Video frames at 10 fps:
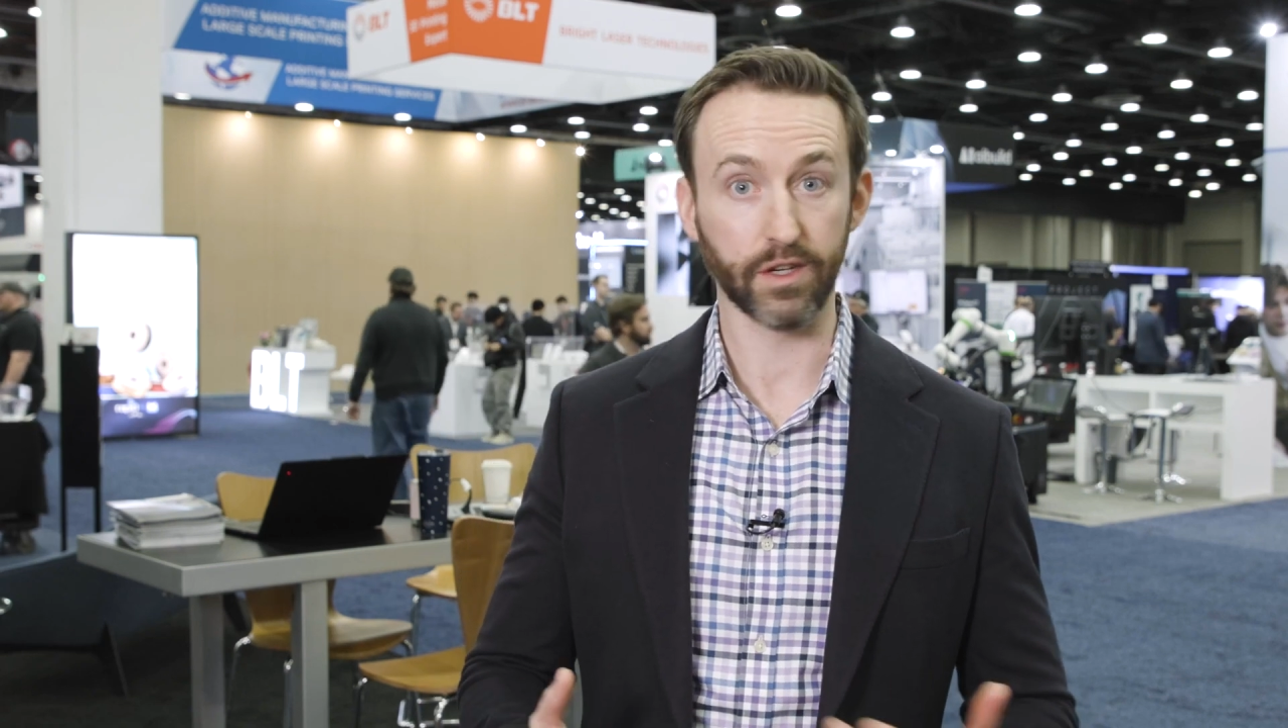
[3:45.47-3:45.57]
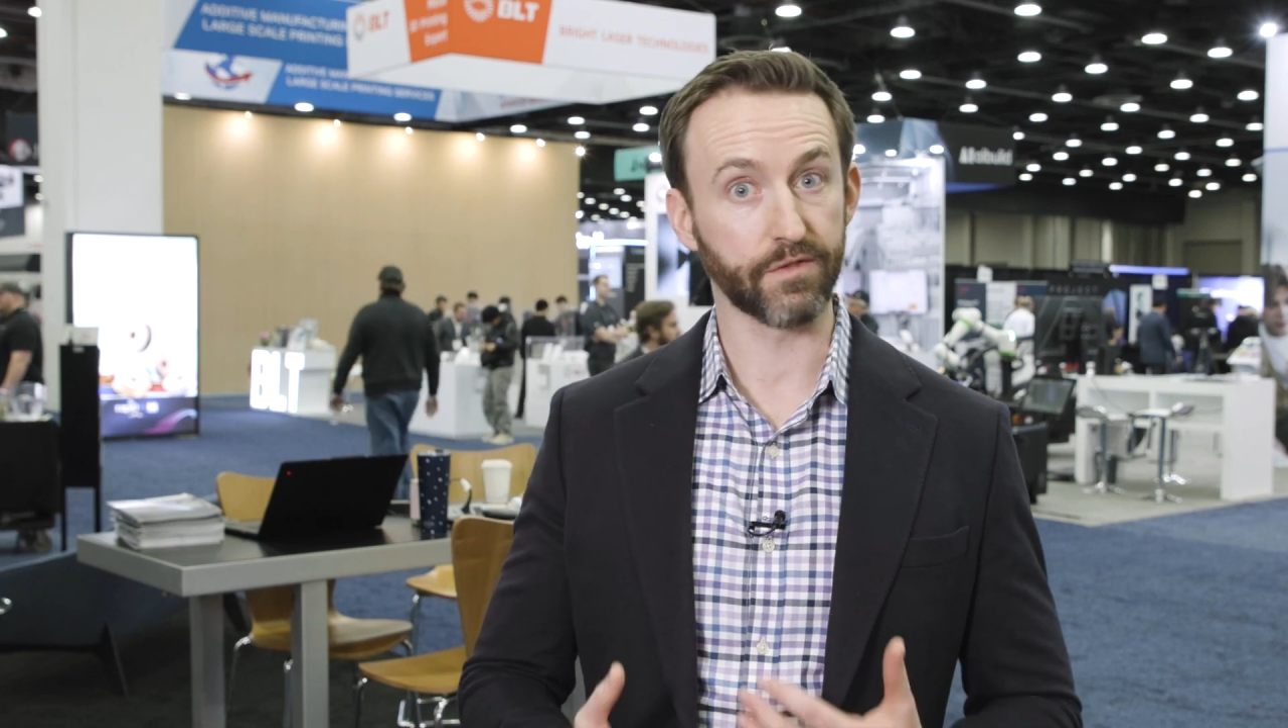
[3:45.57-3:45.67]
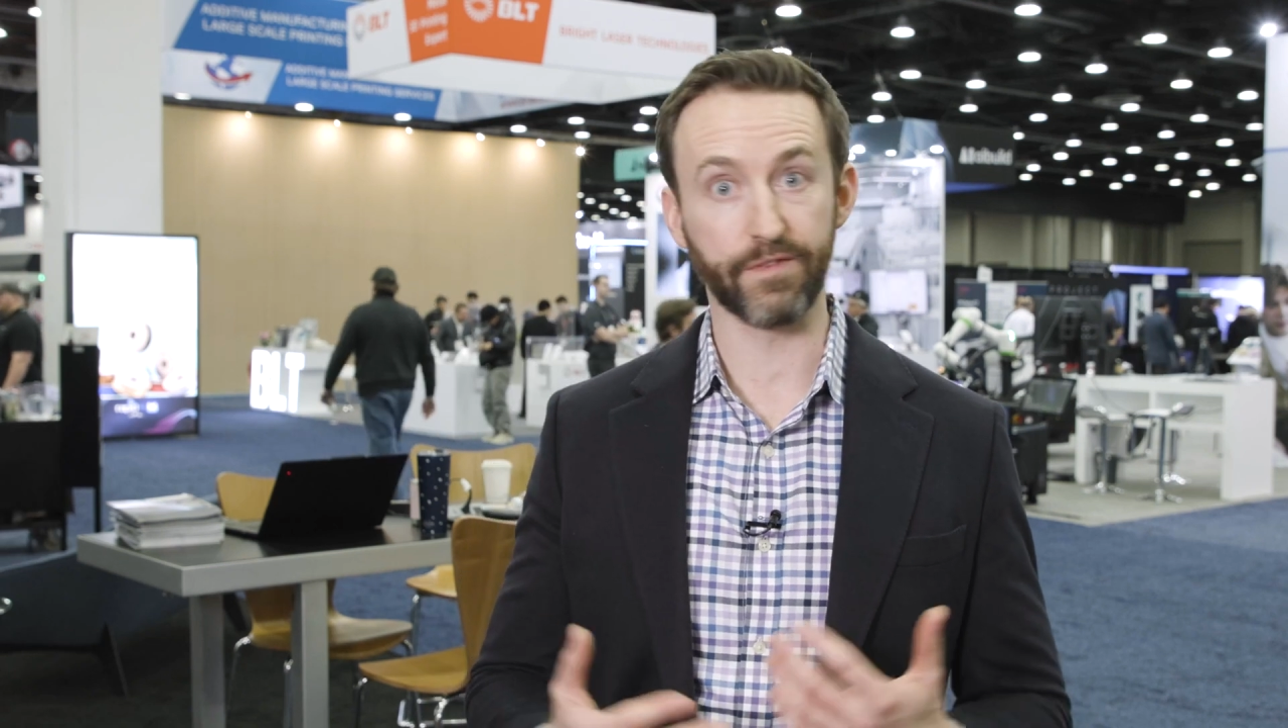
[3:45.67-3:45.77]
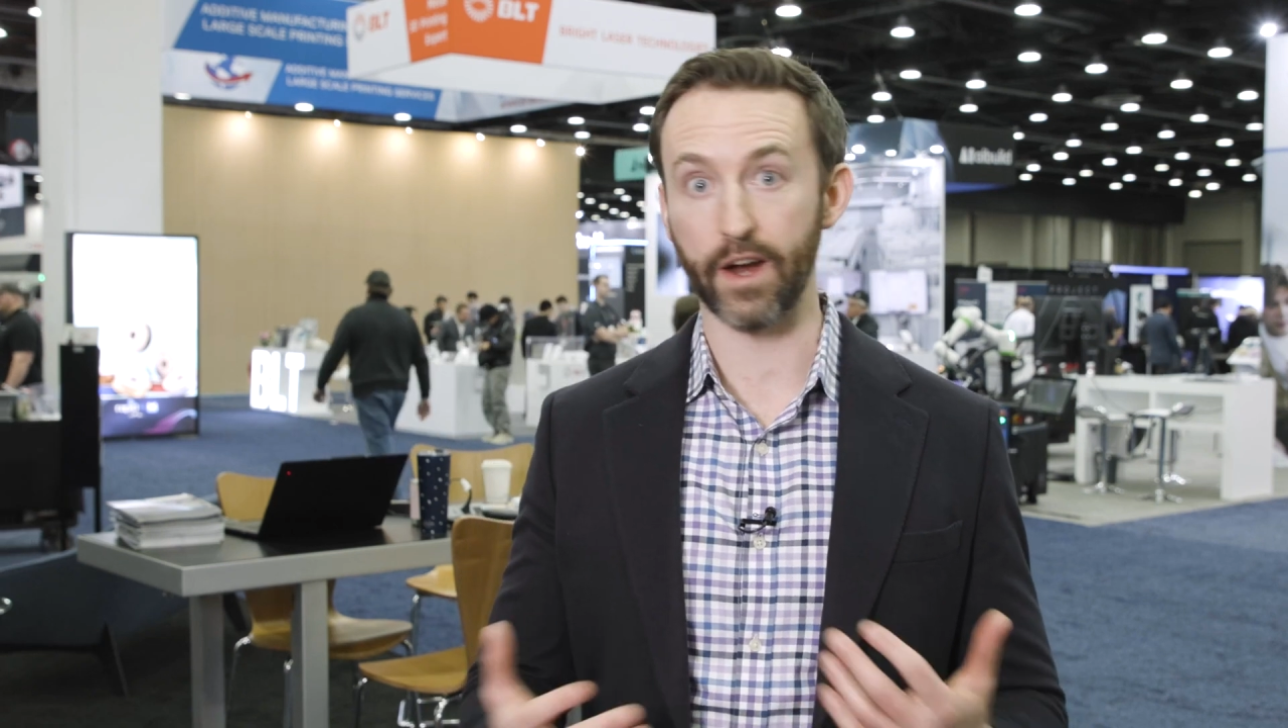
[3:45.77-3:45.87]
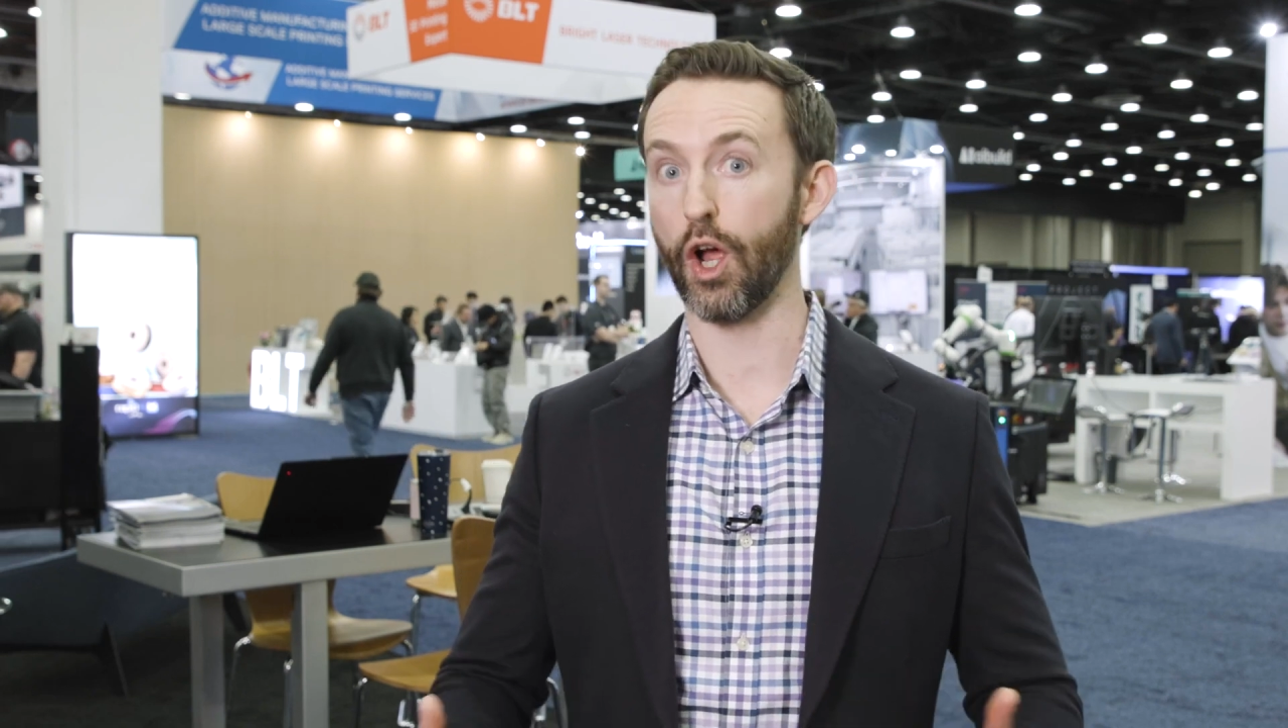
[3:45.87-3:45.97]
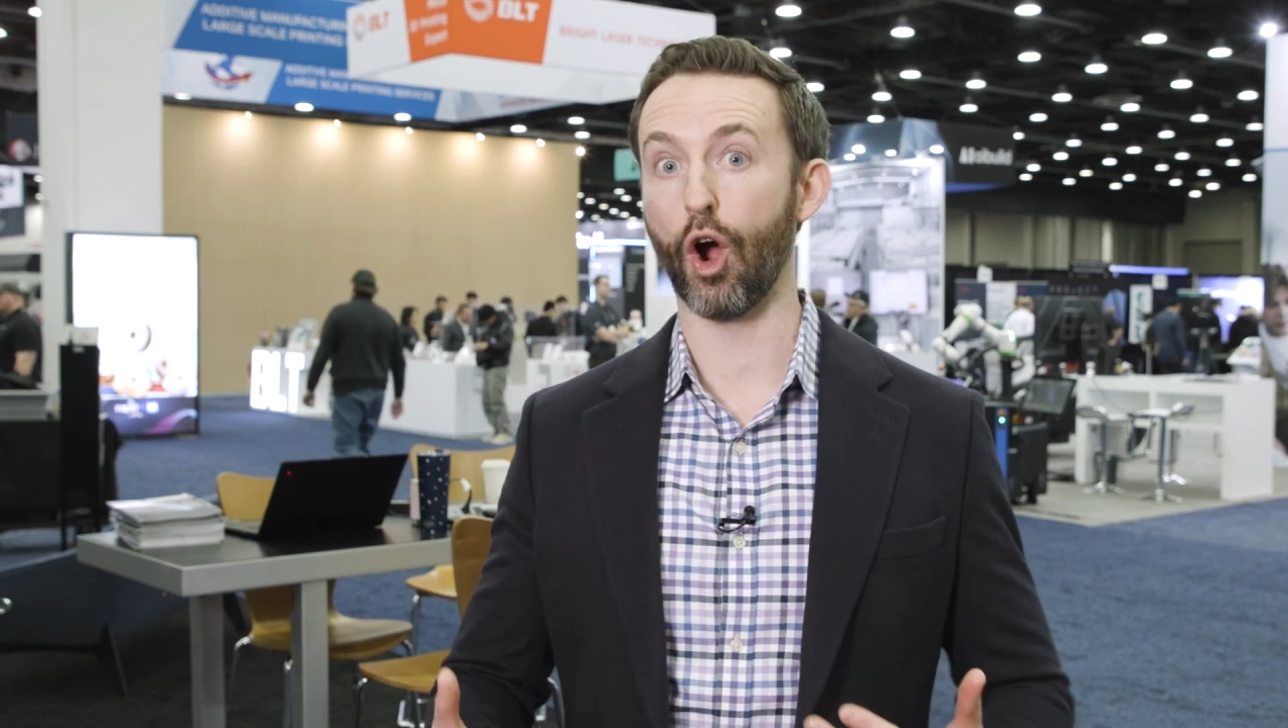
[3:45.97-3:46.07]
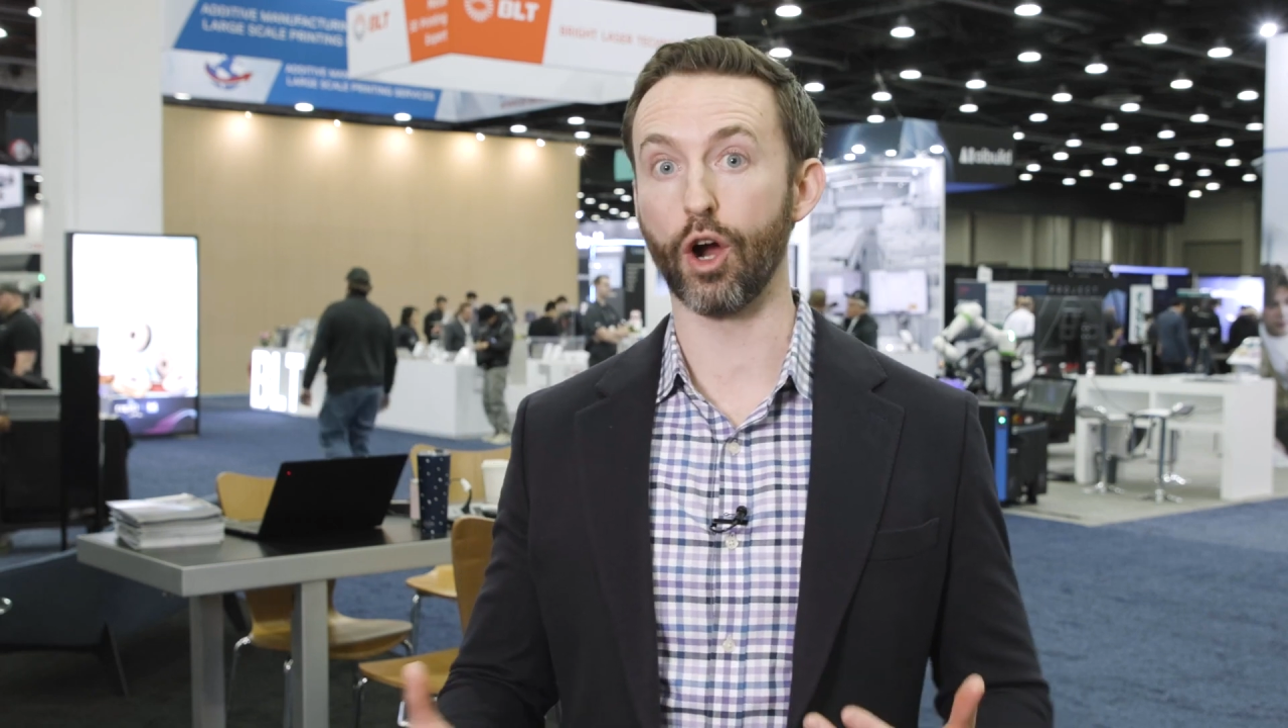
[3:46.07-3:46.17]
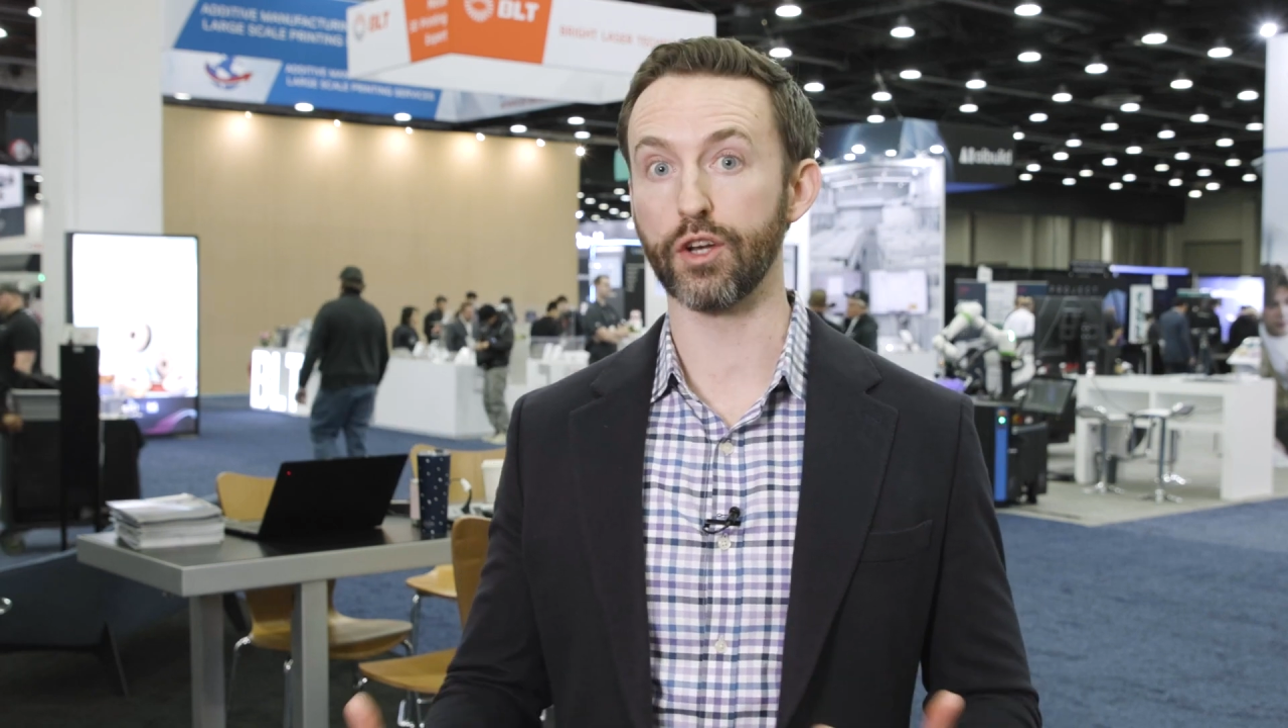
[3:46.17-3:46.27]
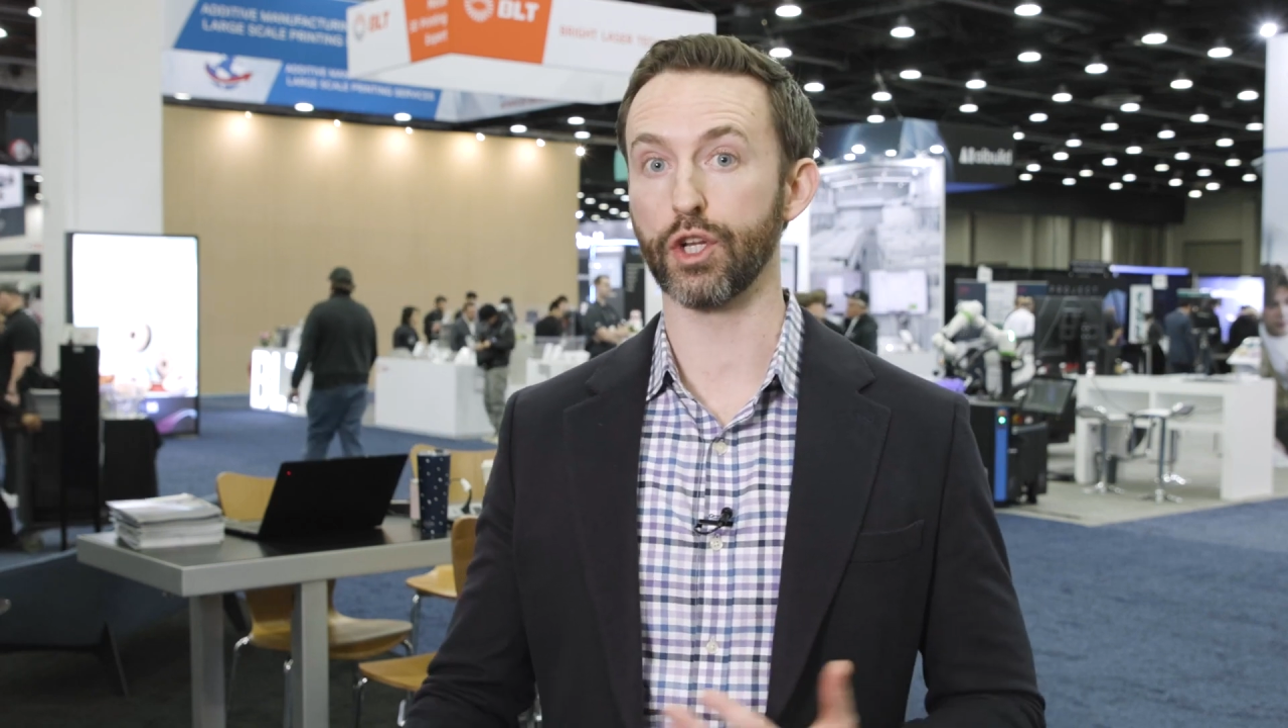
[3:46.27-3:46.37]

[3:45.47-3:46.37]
is very hard